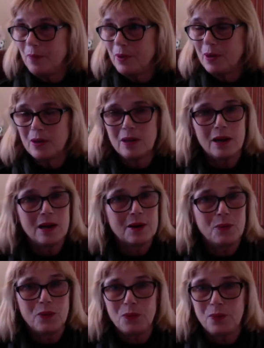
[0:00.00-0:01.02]
good luck
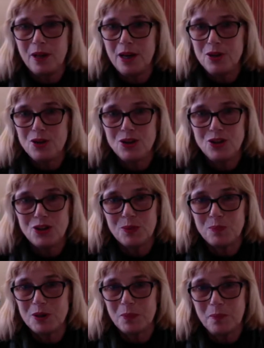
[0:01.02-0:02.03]
with
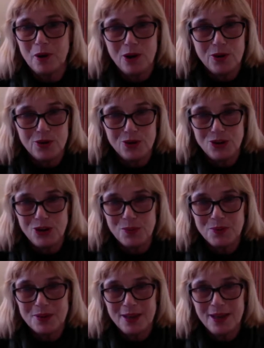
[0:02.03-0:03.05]
relationships and
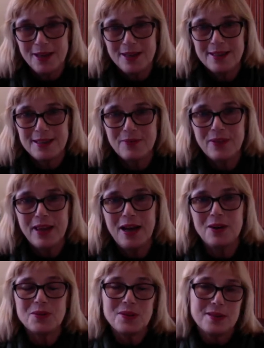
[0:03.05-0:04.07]
partnerships. 7th
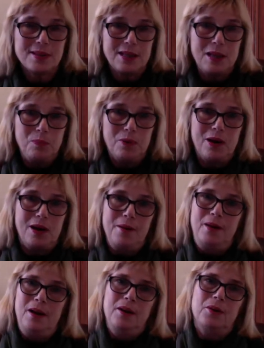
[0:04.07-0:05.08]
house is Libra,
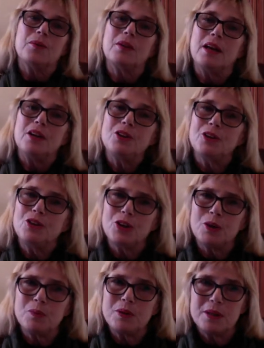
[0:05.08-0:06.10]

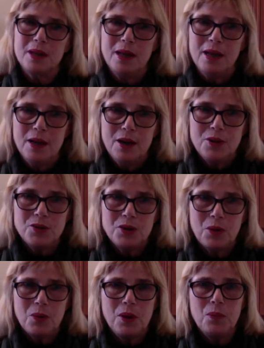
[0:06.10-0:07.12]
relationships.
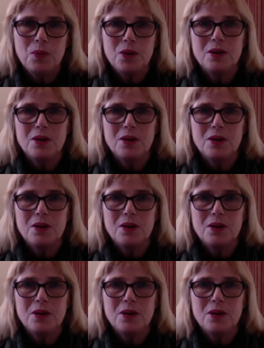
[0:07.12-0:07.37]
So it